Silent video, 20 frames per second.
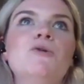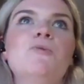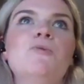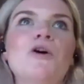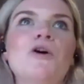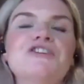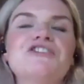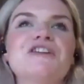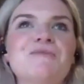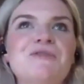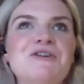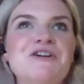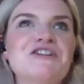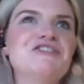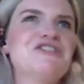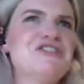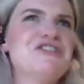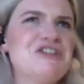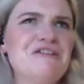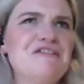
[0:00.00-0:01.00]
what someone
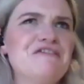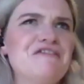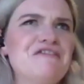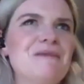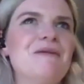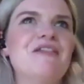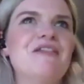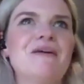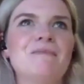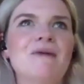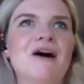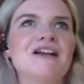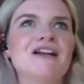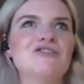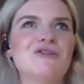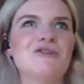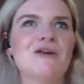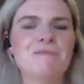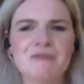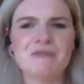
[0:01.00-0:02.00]
can do if they put their
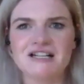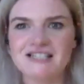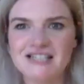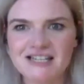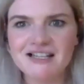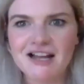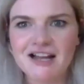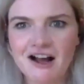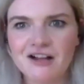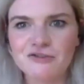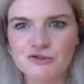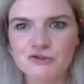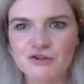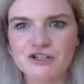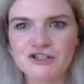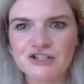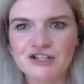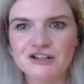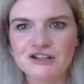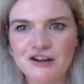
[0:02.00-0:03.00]
mind to it because he's
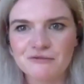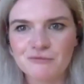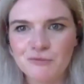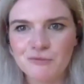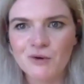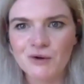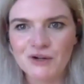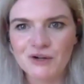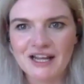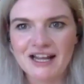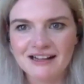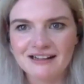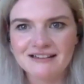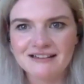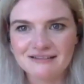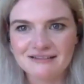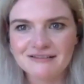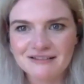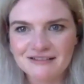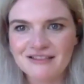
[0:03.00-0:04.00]
100 you know
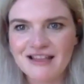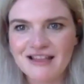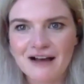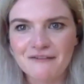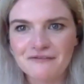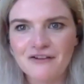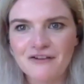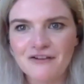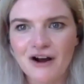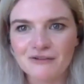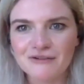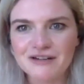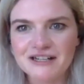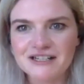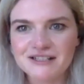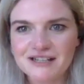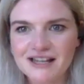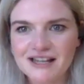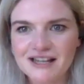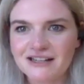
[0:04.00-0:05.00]
walking that far
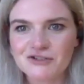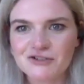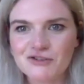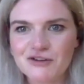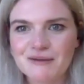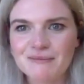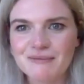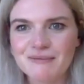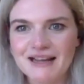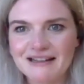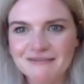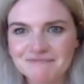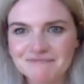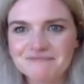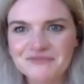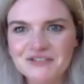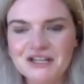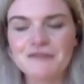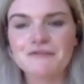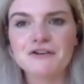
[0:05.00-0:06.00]
is extremely
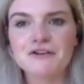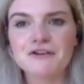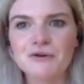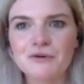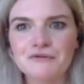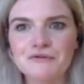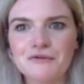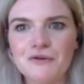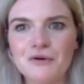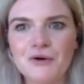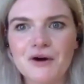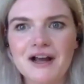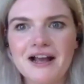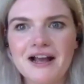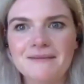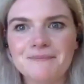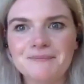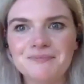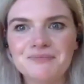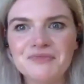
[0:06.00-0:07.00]
difficult for
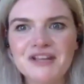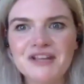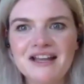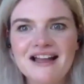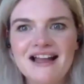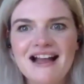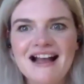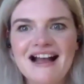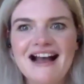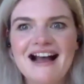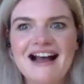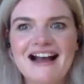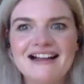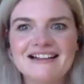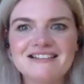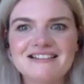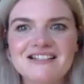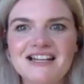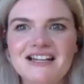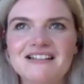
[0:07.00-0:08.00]
him. Right.
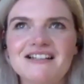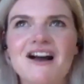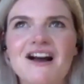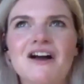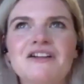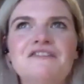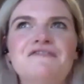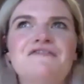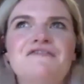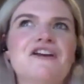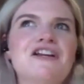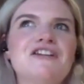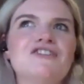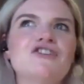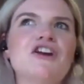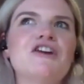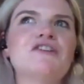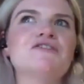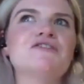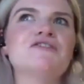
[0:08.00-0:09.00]
And it kind of it
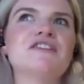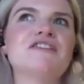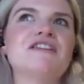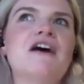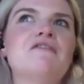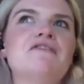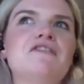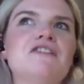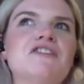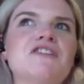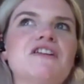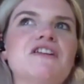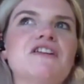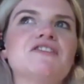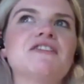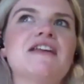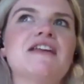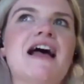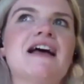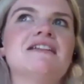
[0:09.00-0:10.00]
shows the
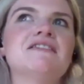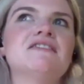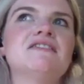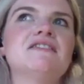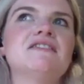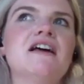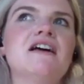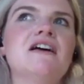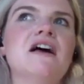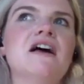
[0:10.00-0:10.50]
selflessness and